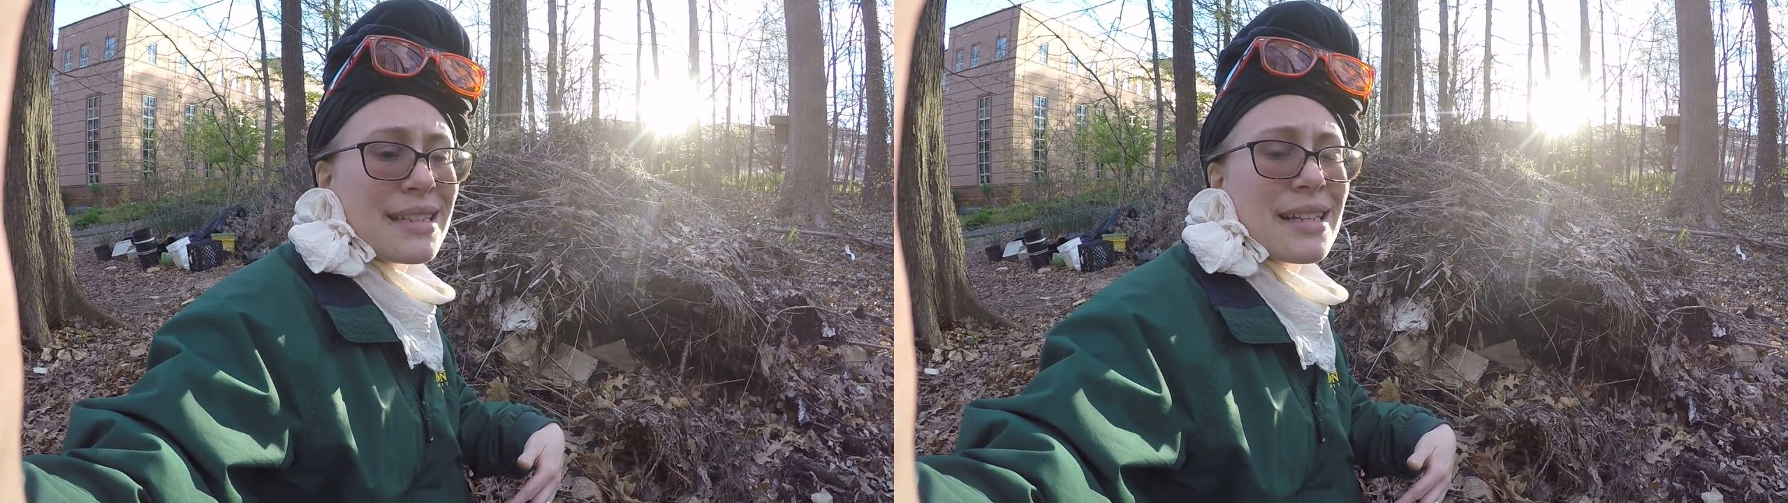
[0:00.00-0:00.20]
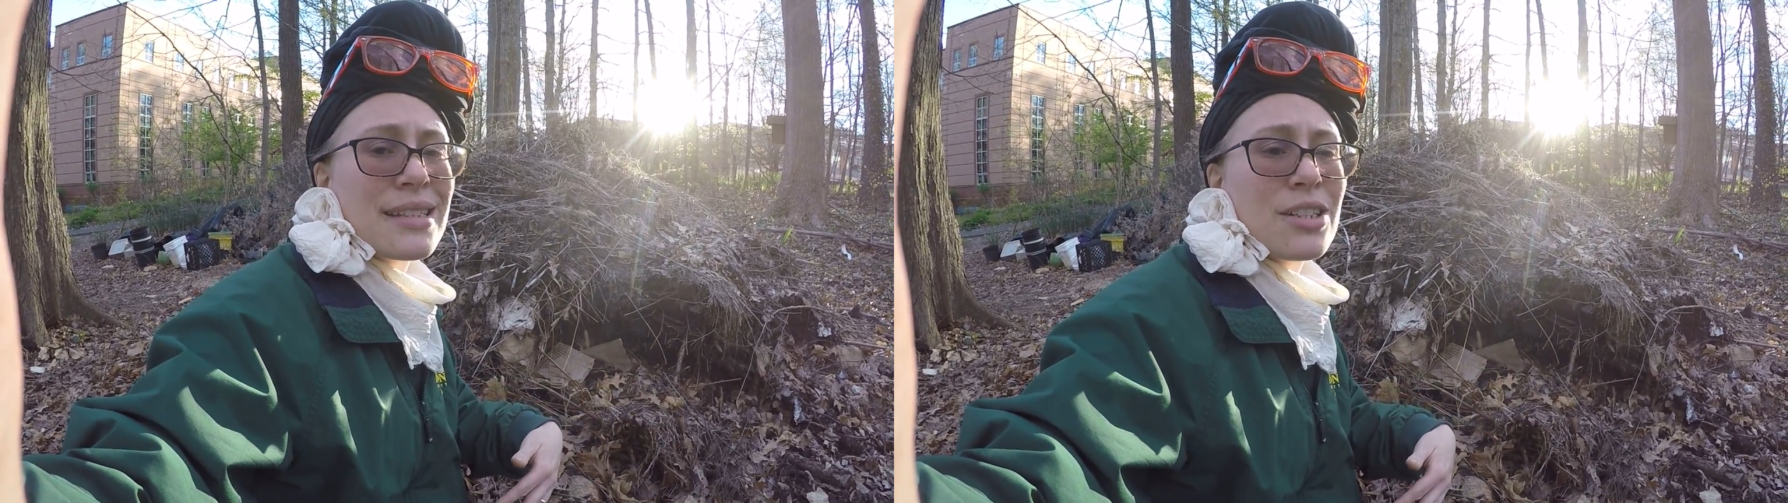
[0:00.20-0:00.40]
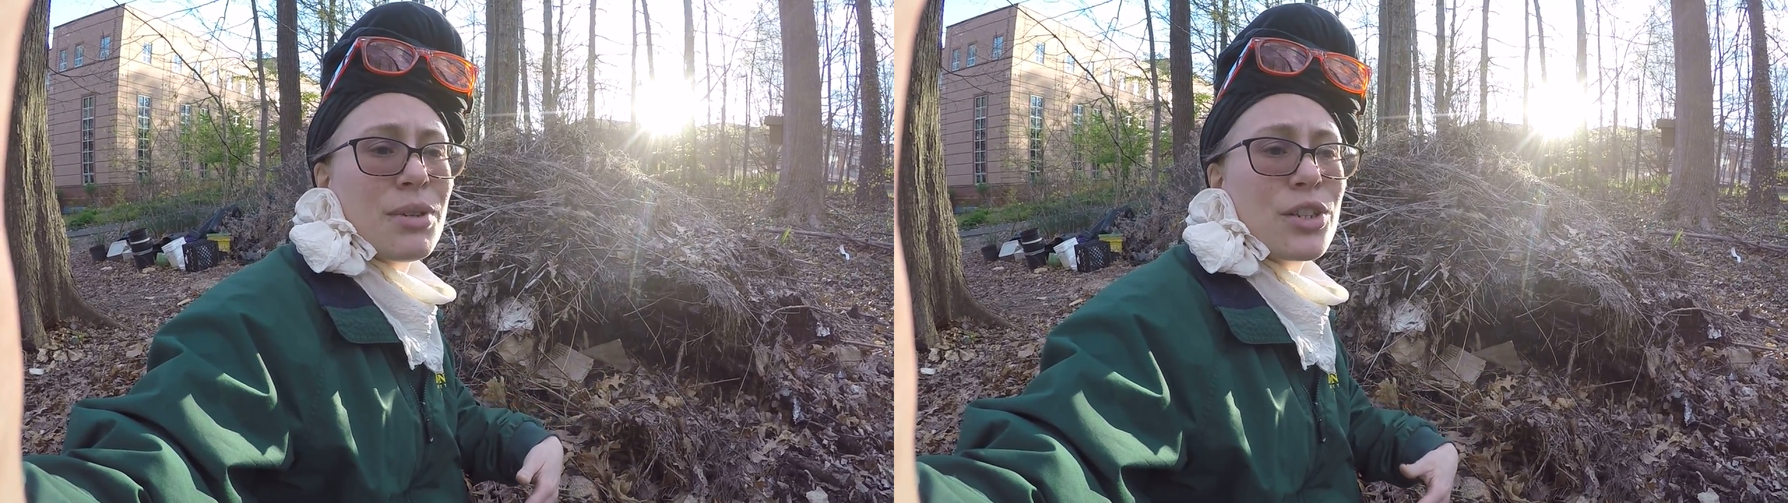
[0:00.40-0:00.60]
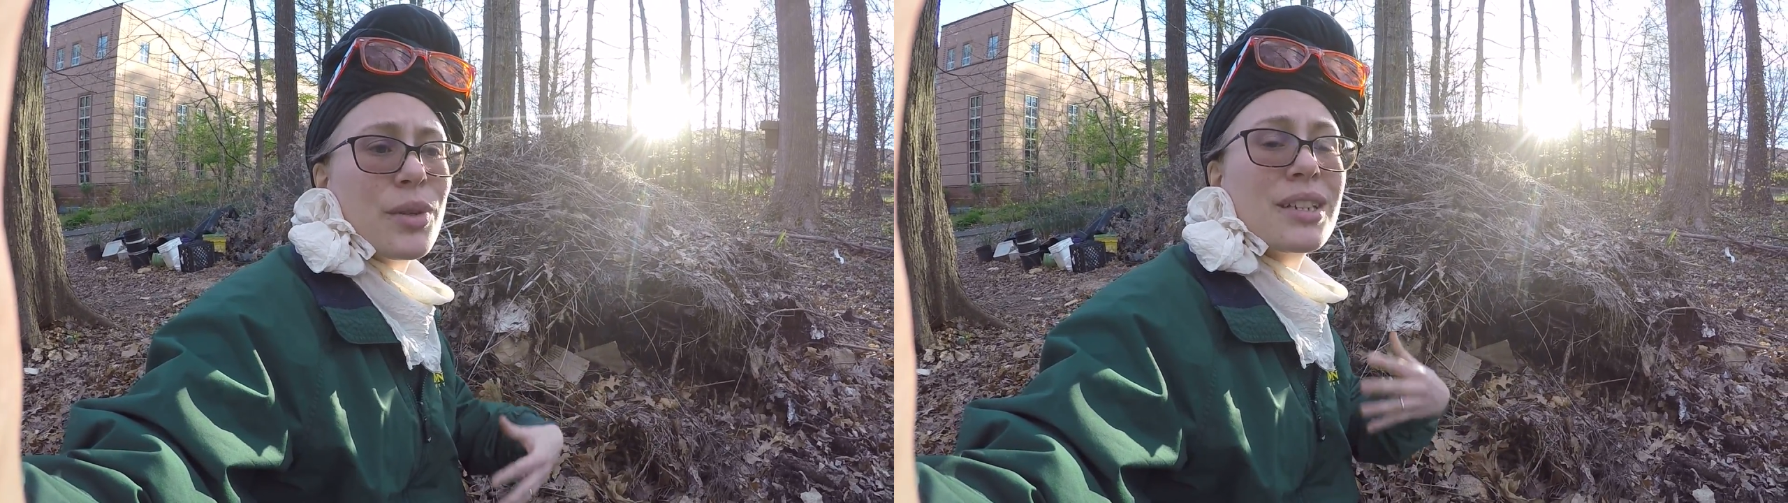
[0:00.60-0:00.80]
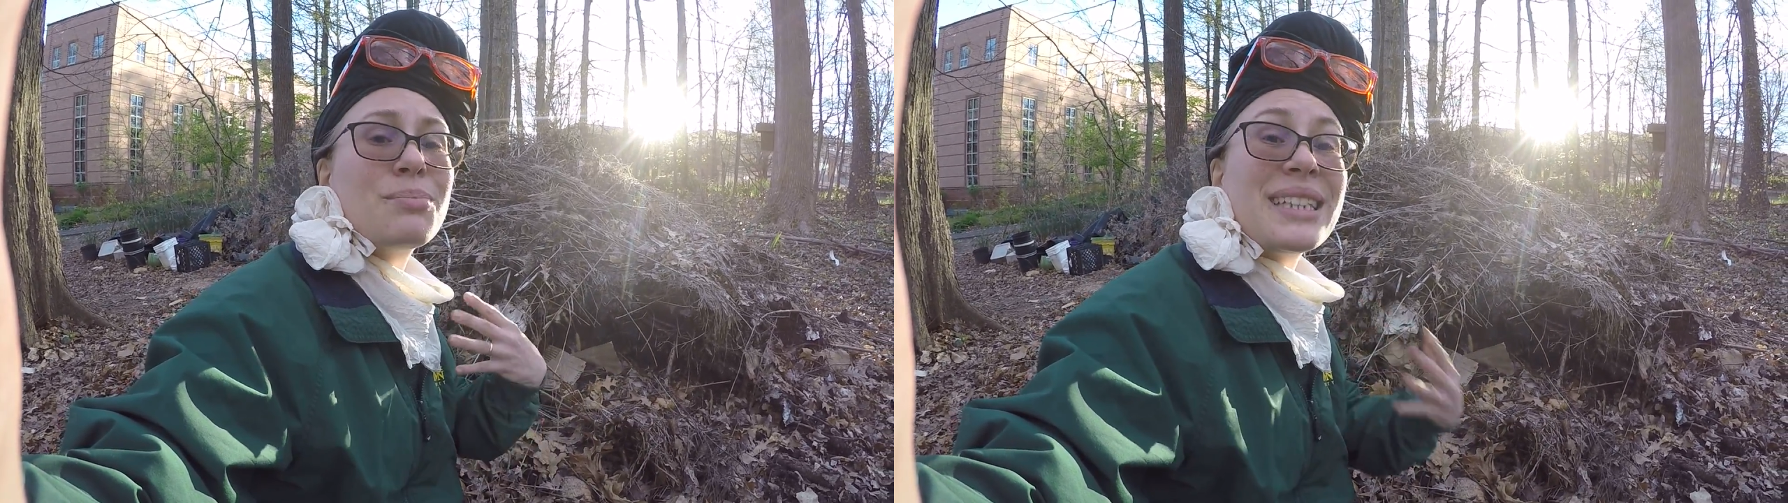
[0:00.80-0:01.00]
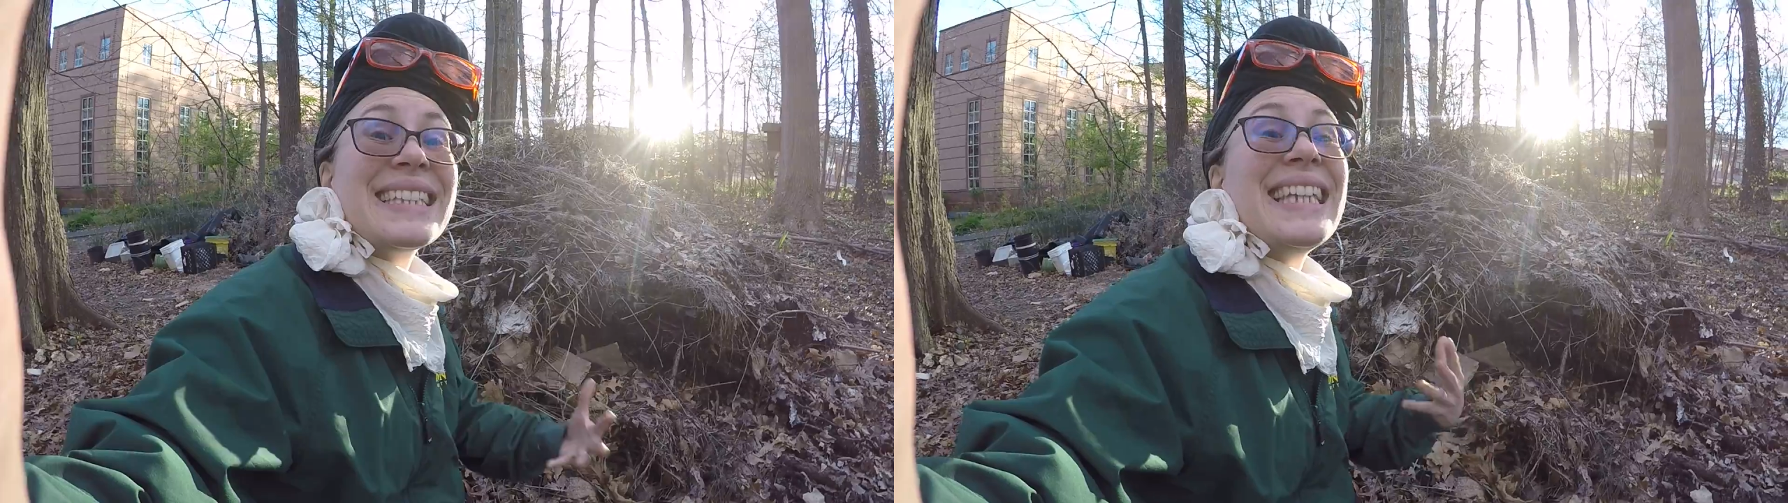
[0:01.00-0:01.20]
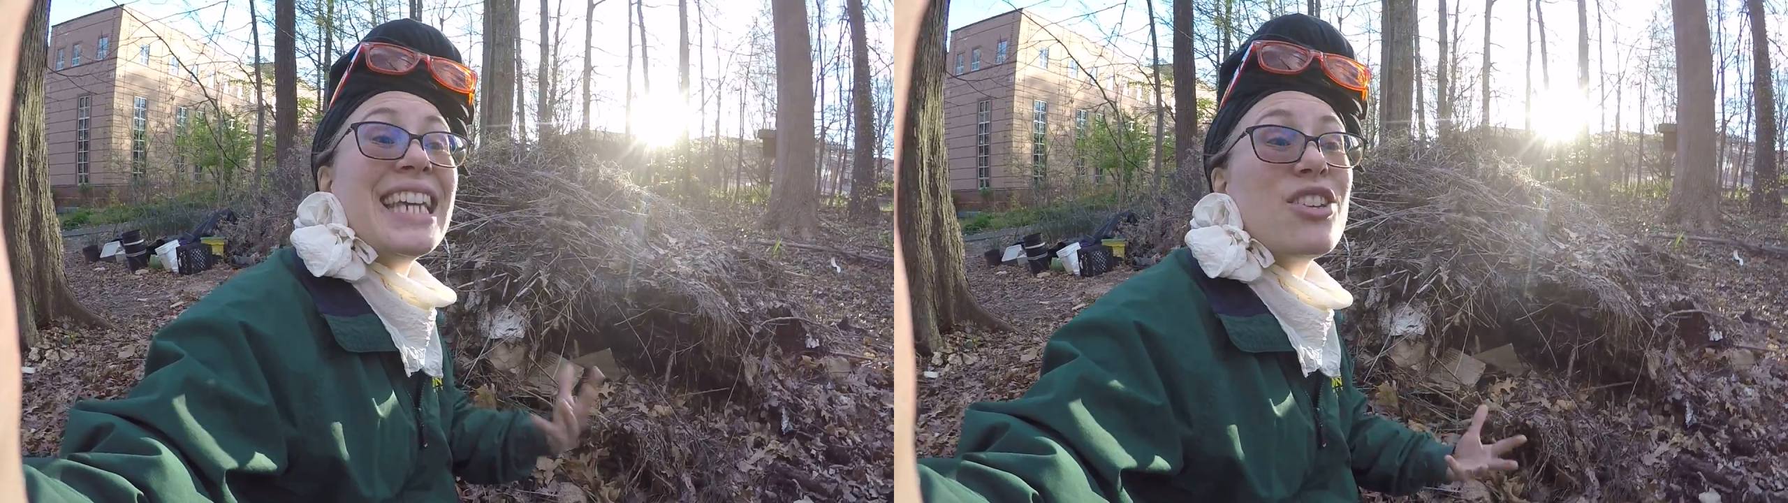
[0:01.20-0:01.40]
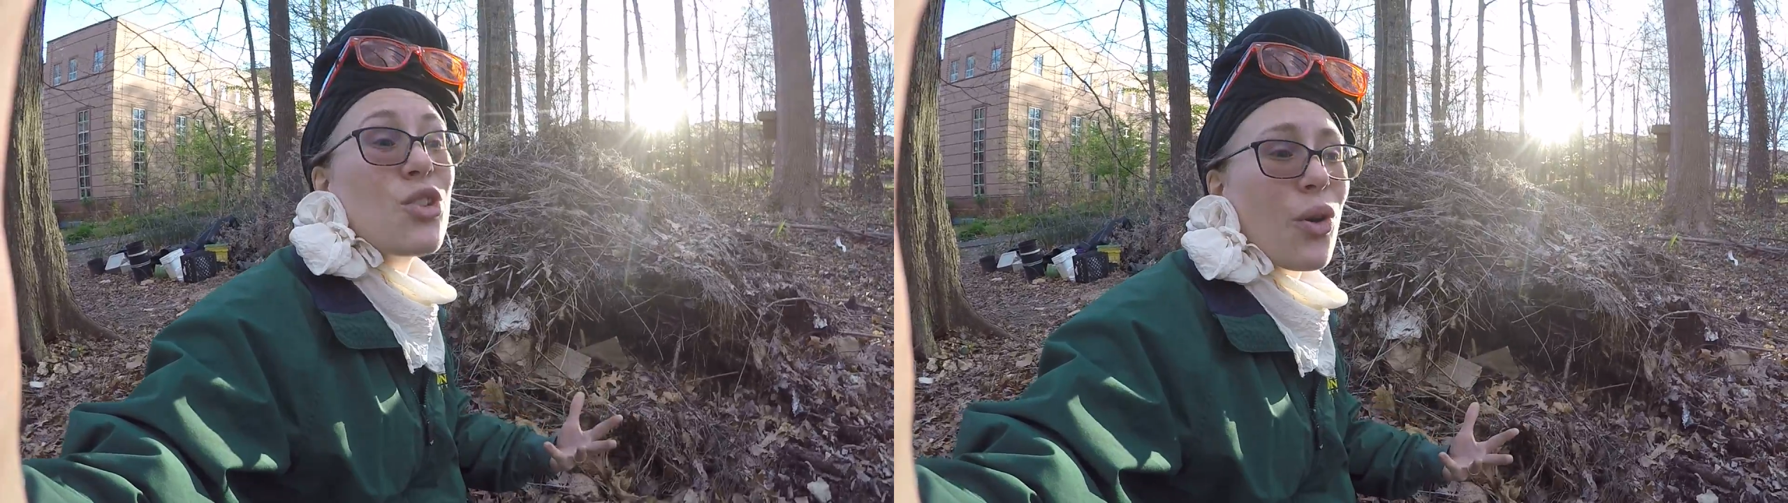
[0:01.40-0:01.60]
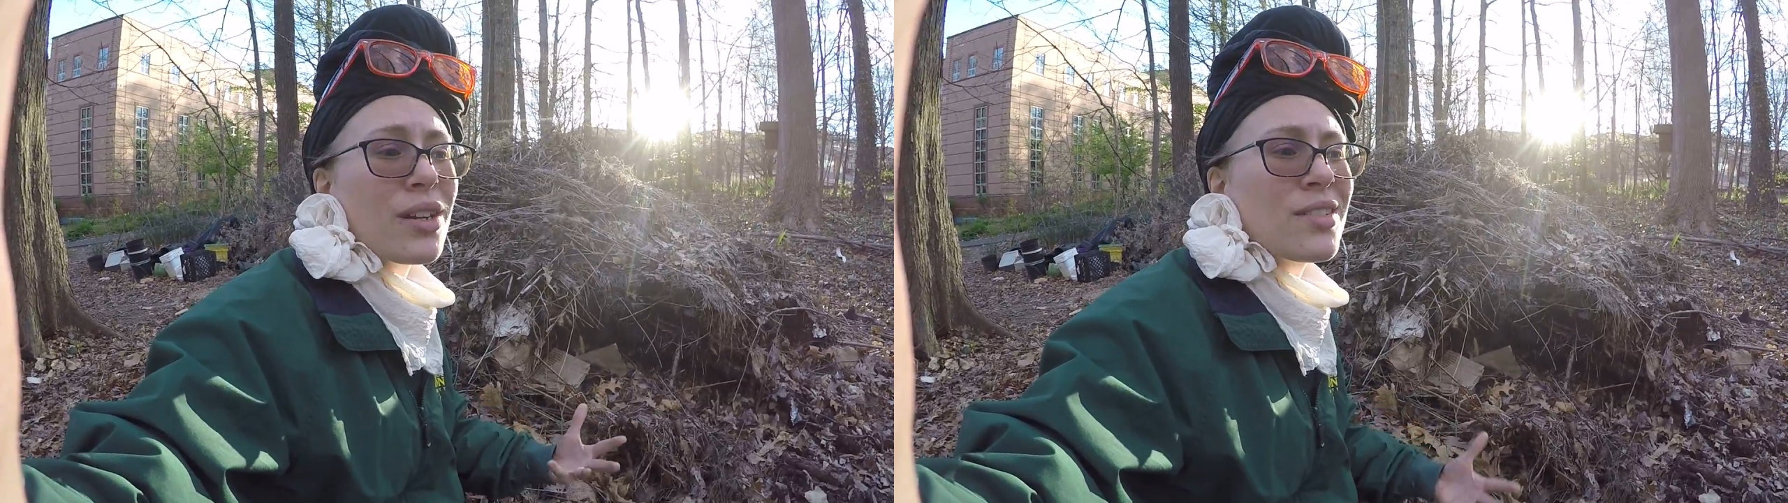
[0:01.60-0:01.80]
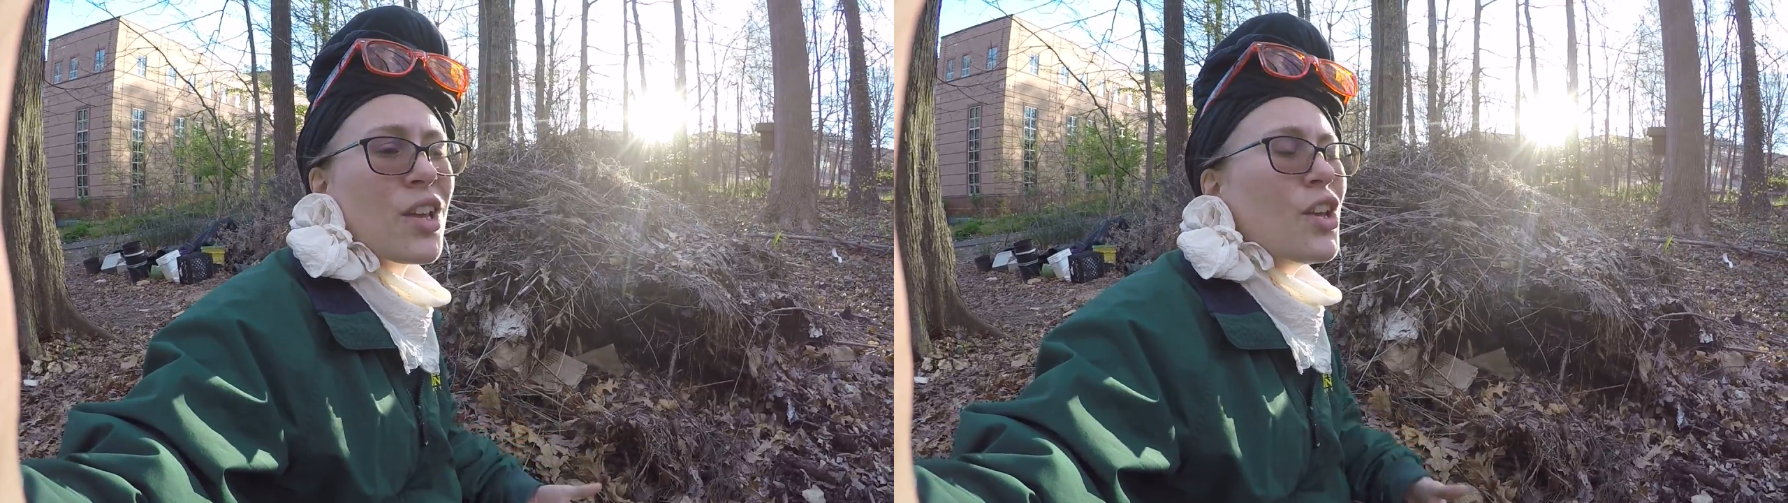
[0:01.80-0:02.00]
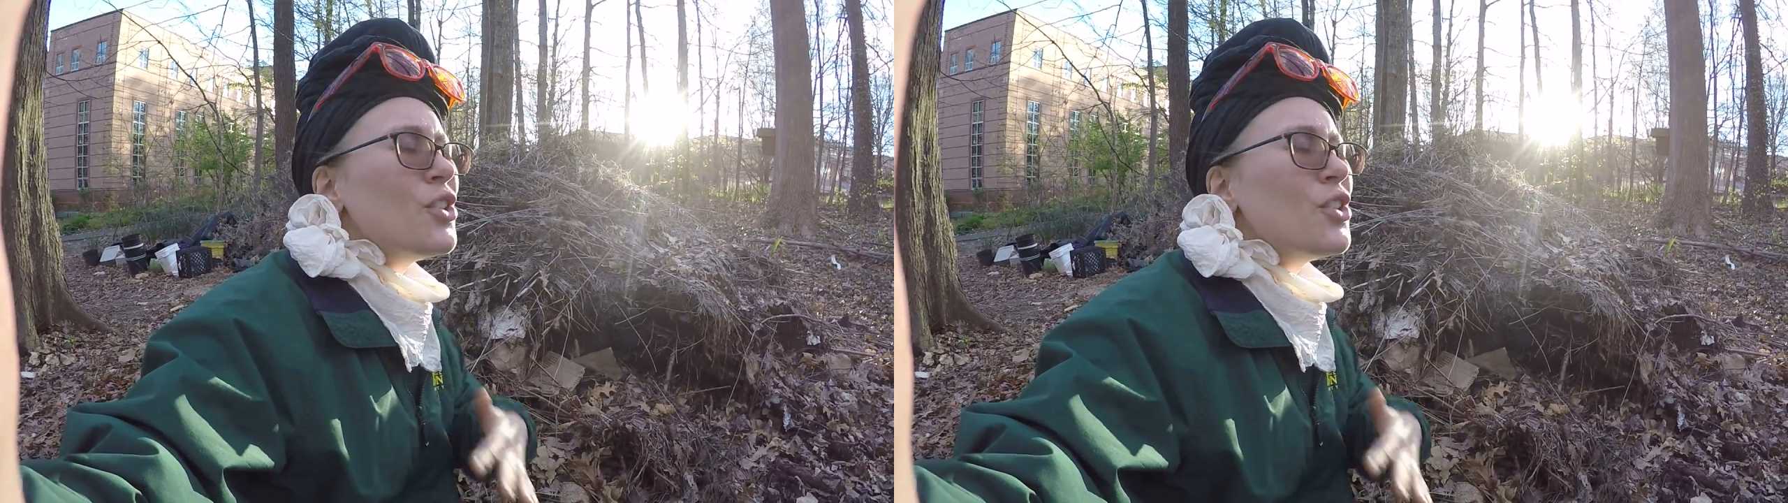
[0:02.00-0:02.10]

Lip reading: system and do it completely indoors.